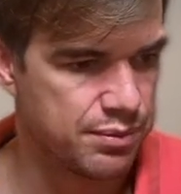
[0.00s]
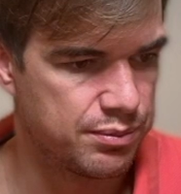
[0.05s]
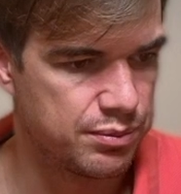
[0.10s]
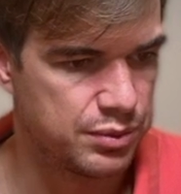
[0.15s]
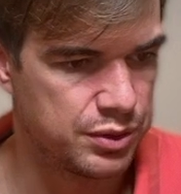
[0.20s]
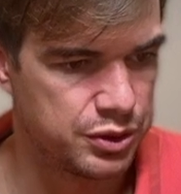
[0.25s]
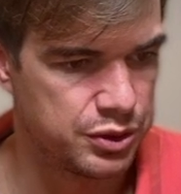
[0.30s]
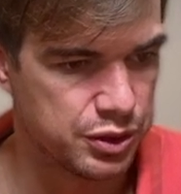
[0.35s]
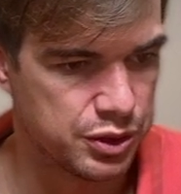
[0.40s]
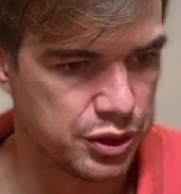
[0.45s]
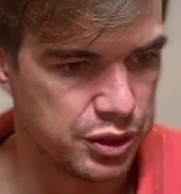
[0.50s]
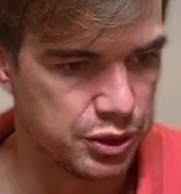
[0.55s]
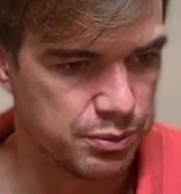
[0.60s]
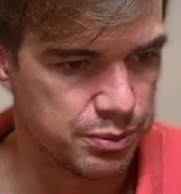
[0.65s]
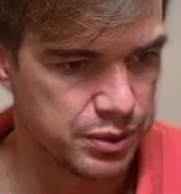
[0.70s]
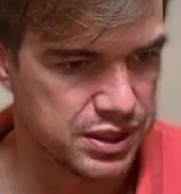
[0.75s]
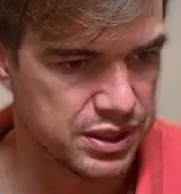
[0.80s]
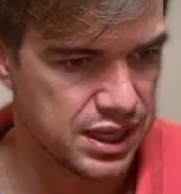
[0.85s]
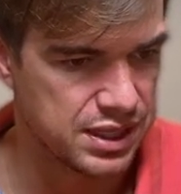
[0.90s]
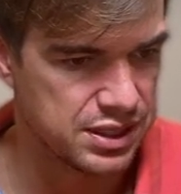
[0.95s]
you could
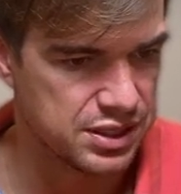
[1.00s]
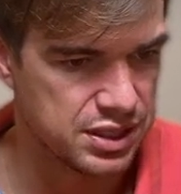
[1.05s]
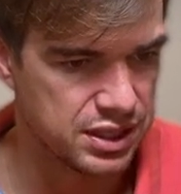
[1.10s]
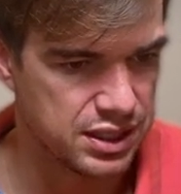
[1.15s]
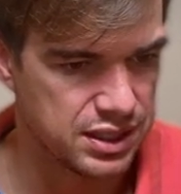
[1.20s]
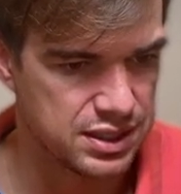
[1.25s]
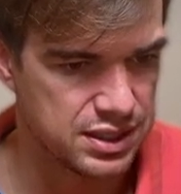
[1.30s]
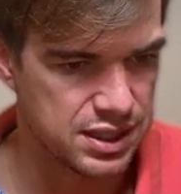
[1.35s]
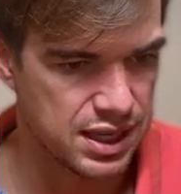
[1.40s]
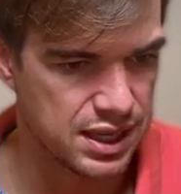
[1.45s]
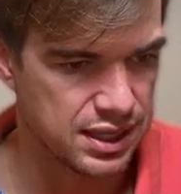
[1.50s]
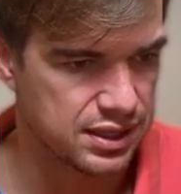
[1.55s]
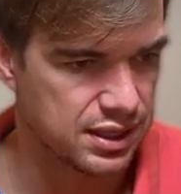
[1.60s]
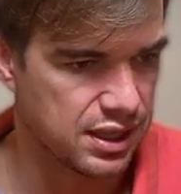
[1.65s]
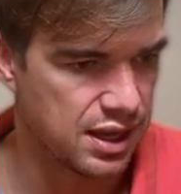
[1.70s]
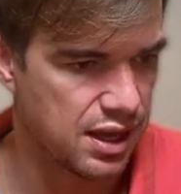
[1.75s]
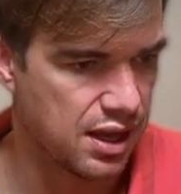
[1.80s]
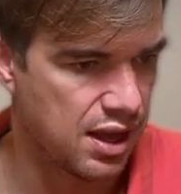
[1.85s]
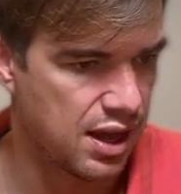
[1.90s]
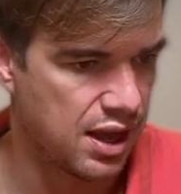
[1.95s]
potentially take the
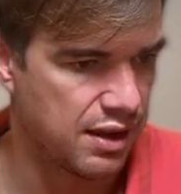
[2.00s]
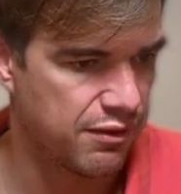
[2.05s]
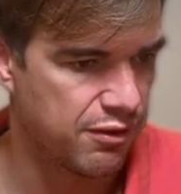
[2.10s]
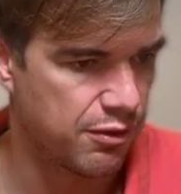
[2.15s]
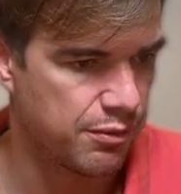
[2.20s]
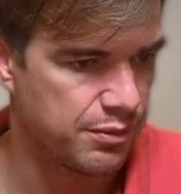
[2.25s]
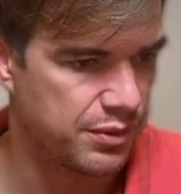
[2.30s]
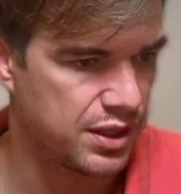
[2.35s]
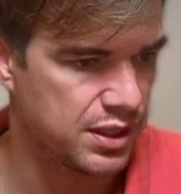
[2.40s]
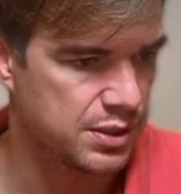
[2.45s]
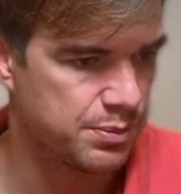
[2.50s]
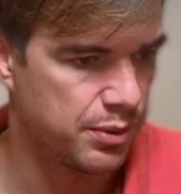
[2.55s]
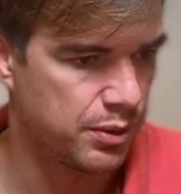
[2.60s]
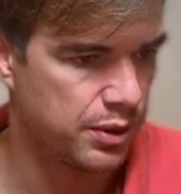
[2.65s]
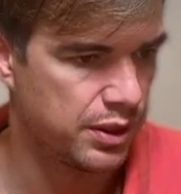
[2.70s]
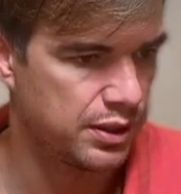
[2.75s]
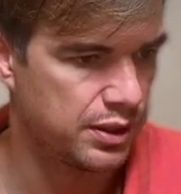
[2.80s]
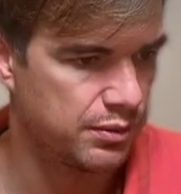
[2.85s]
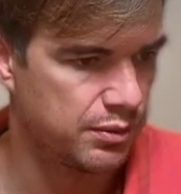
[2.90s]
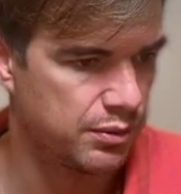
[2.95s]
high from this
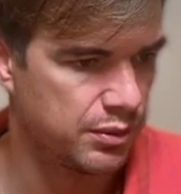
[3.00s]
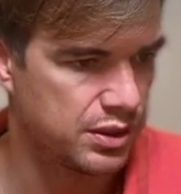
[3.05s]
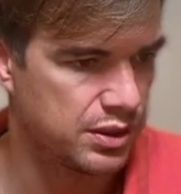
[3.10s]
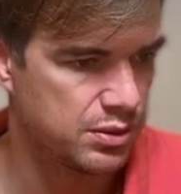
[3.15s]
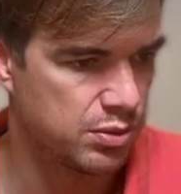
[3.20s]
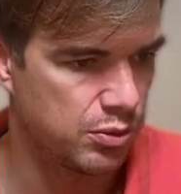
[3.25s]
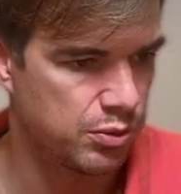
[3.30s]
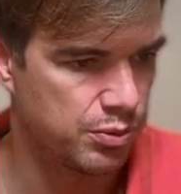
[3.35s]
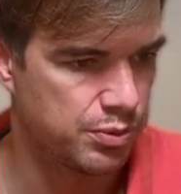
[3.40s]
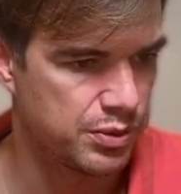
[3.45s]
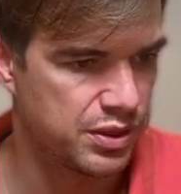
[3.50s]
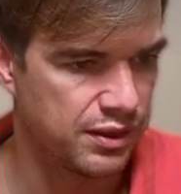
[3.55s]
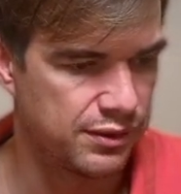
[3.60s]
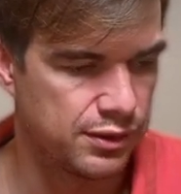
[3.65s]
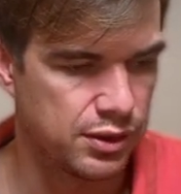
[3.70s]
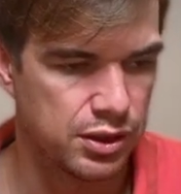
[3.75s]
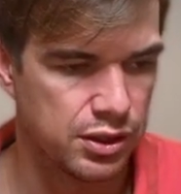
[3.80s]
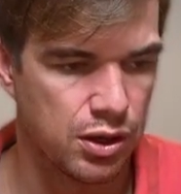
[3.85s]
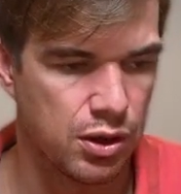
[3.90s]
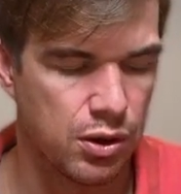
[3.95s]
point, which will give
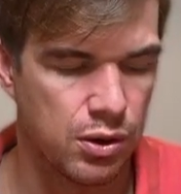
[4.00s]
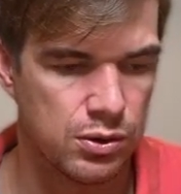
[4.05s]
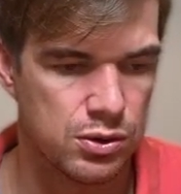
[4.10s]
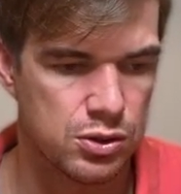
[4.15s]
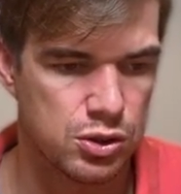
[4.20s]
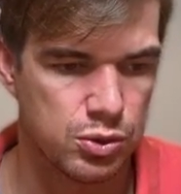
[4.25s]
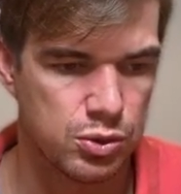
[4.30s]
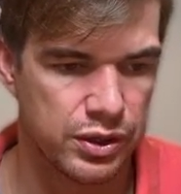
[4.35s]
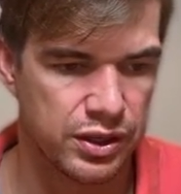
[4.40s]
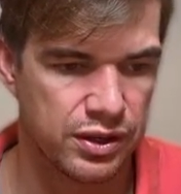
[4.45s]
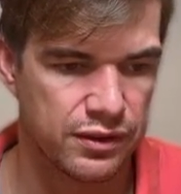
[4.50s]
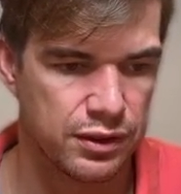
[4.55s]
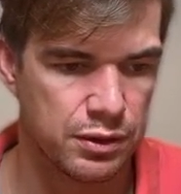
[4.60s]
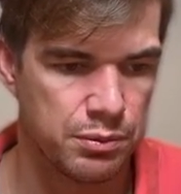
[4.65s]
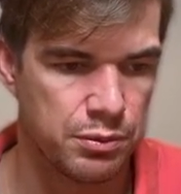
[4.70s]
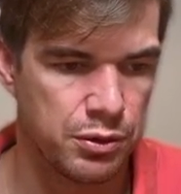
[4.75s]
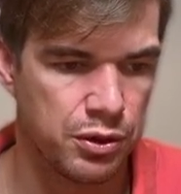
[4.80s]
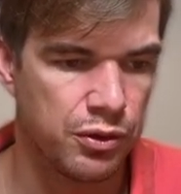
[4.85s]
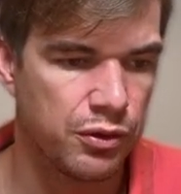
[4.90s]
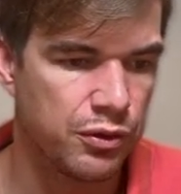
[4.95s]
you the whole swing of the
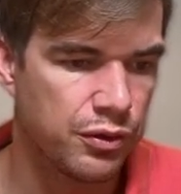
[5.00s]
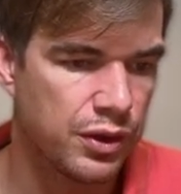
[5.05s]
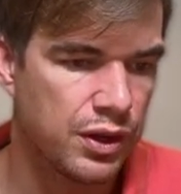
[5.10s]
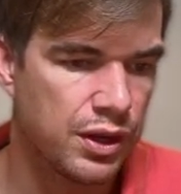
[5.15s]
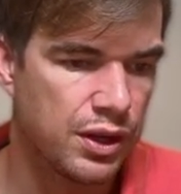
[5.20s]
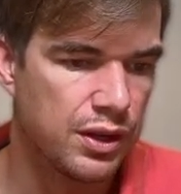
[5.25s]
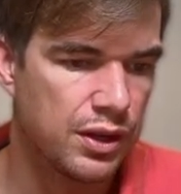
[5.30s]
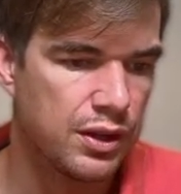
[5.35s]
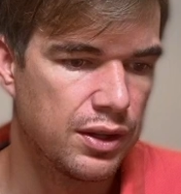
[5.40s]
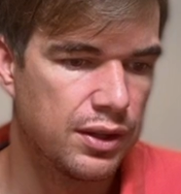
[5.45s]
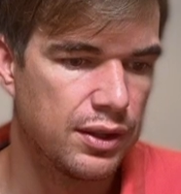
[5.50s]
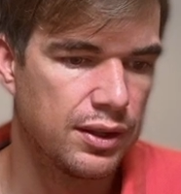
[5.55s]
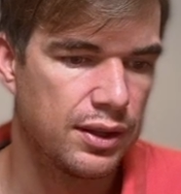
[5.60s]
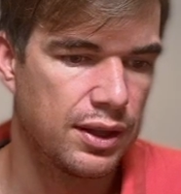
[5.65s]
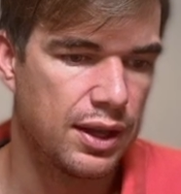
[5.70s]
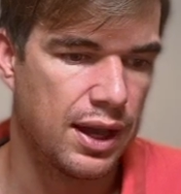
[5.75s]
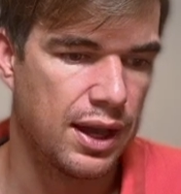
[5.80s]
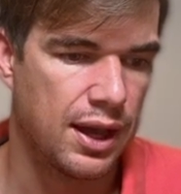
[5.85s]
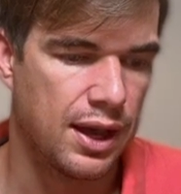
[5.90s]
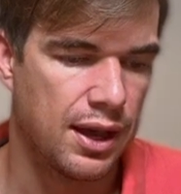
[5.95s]
move,
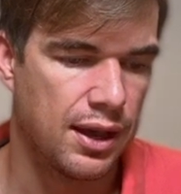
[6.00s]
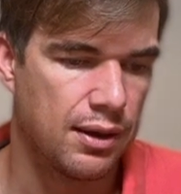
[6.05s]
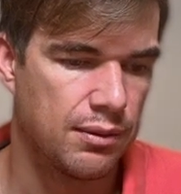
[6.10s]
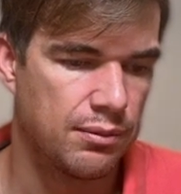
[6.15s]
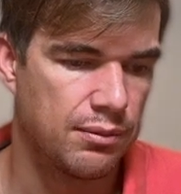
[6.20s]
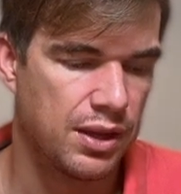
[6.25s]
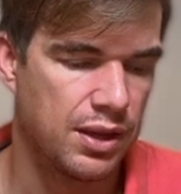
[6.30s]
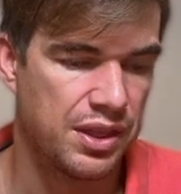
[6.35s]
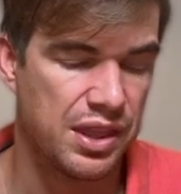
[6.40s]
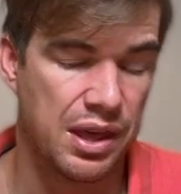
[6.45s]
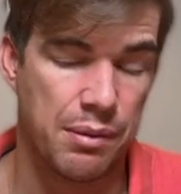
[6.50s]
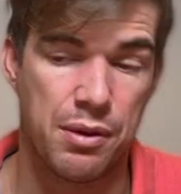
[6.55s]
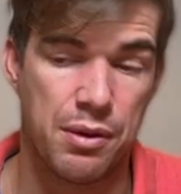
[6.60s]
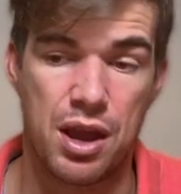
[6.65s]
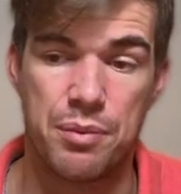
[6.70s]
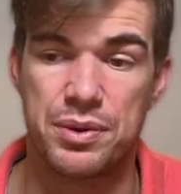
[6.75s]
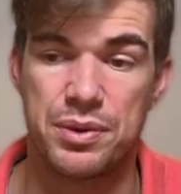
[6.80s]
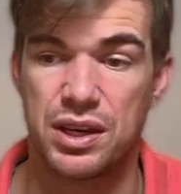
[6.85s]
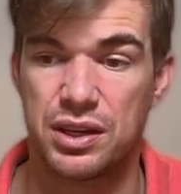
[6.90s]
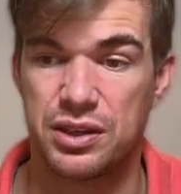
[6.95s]
and that
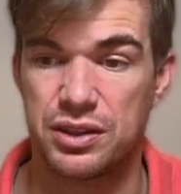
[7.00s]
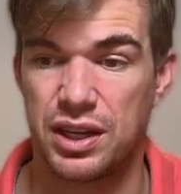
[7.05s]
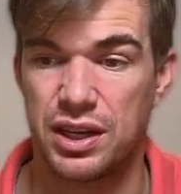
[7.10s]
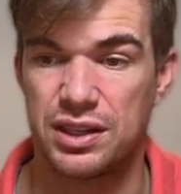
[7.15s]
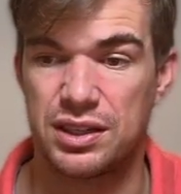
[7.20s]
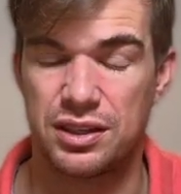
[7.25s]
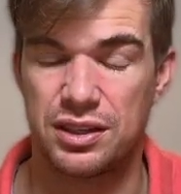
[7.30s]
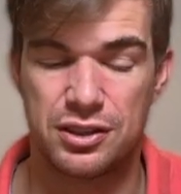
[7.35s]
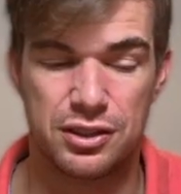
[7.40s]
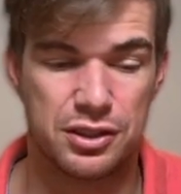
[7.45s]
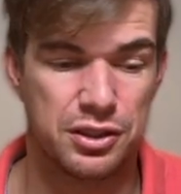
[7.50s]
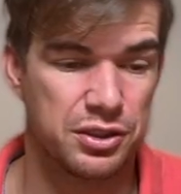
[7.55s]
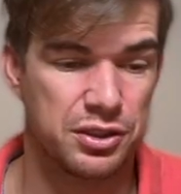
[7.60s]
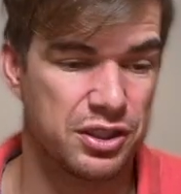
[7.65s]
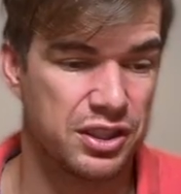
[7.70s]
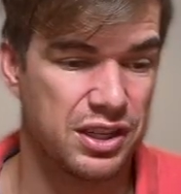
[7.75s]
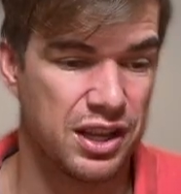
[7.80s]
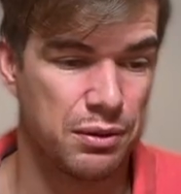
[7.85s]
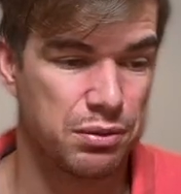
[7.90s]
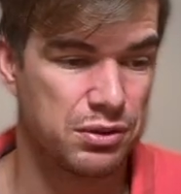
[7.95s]
might be a good idea to do
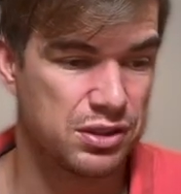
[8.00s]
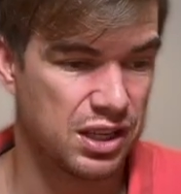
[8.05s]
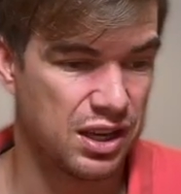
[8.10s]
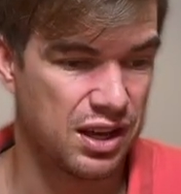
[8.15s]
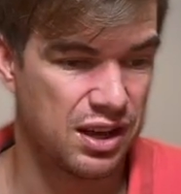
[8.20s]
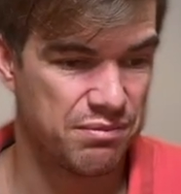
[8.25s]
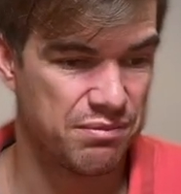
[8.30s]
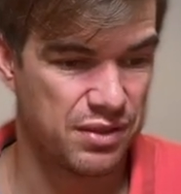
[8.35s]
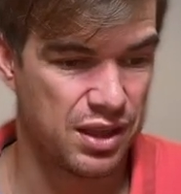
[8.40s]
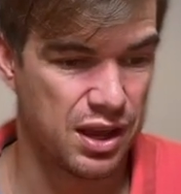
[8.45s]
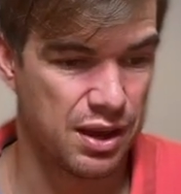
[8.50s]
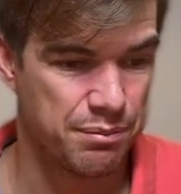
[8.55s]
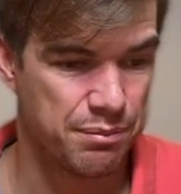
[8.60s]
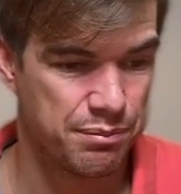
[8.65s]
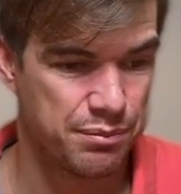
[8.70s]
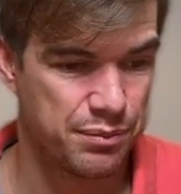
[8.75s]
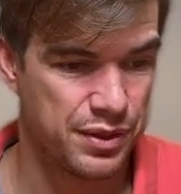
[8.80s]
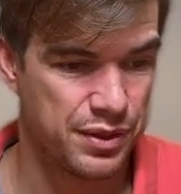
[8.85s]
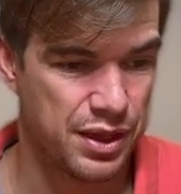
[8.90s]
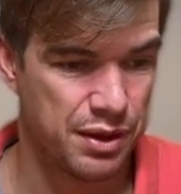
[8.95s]
today, because I
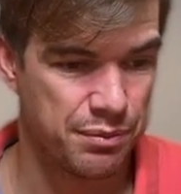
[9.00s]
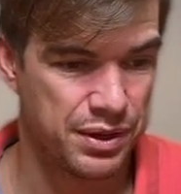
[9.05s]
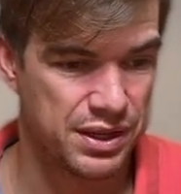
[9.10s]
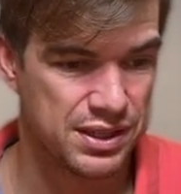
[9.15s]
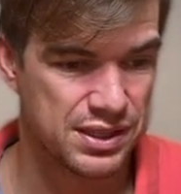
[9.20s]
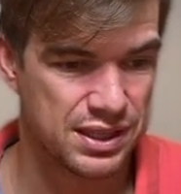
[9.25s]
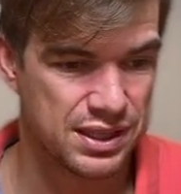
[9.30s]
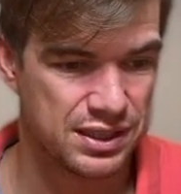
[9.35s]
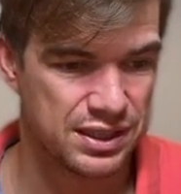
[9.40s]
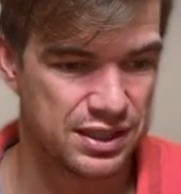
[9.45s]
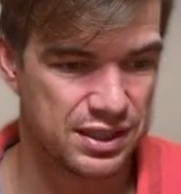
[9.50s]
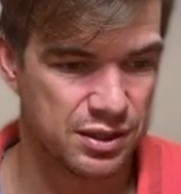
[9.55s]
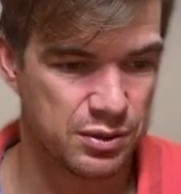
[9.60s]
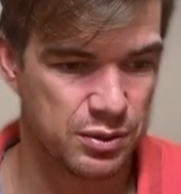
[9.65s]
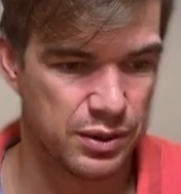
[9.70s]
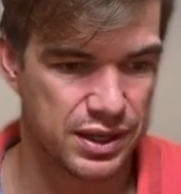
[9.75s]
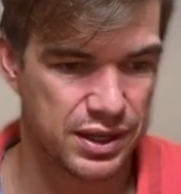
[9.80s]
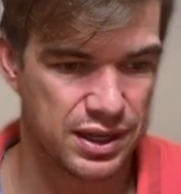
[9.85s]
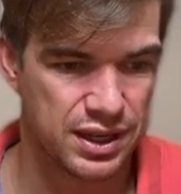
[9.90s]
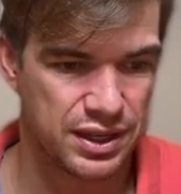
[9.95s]
basically did it
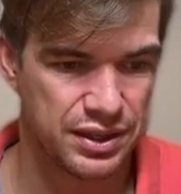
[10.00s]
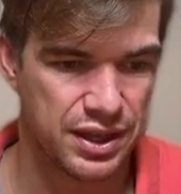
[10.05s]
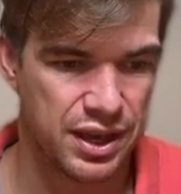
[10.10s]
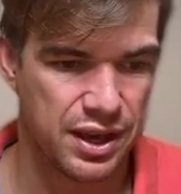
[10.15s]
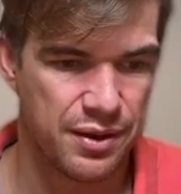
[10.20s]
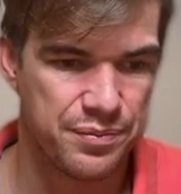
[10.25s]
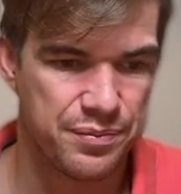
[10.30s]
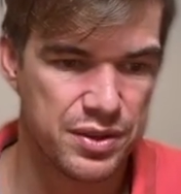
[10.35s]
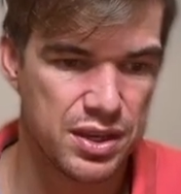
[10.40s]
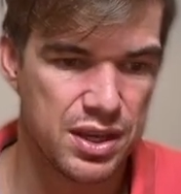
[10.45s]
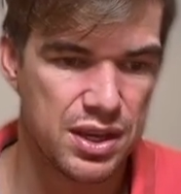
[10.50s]
quickly there.